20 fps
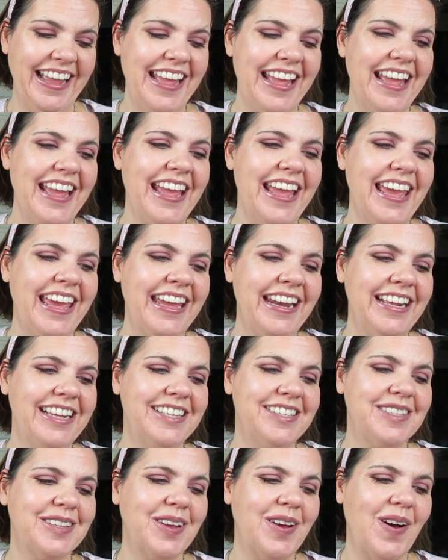It
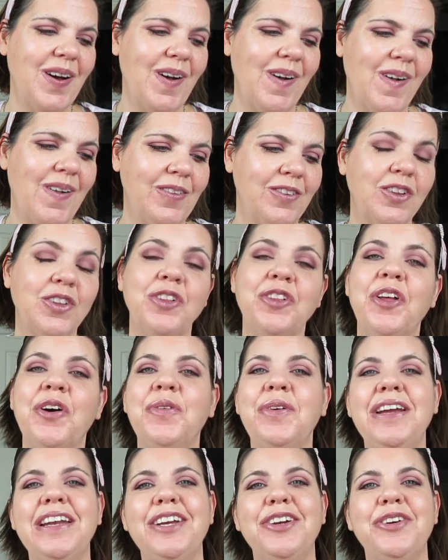is called
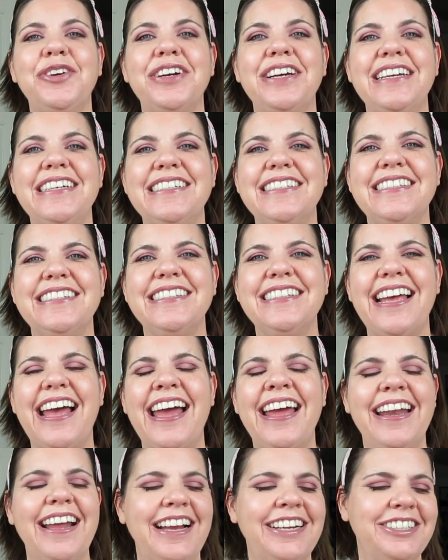Glowing in Greece
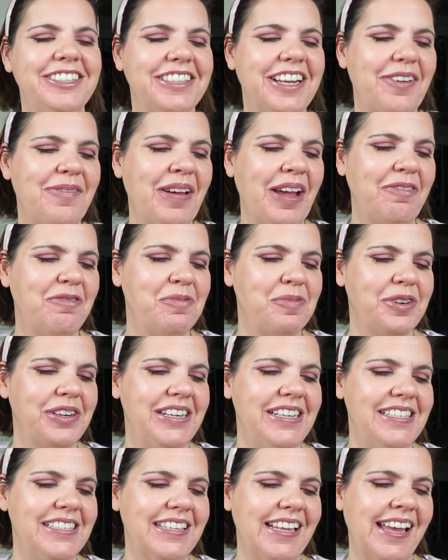and I just got back from
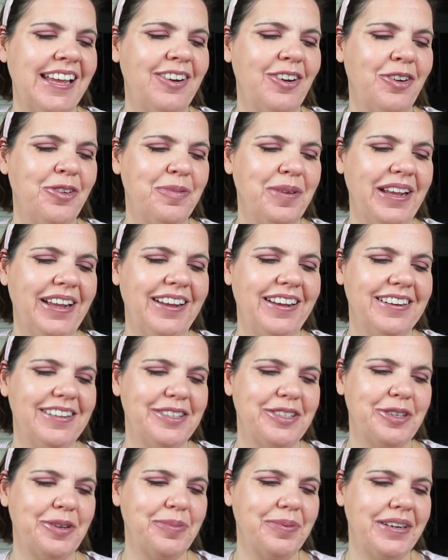Greece and oh my god
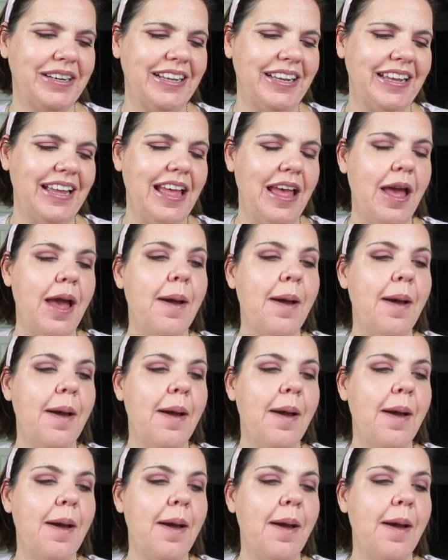it's so pretty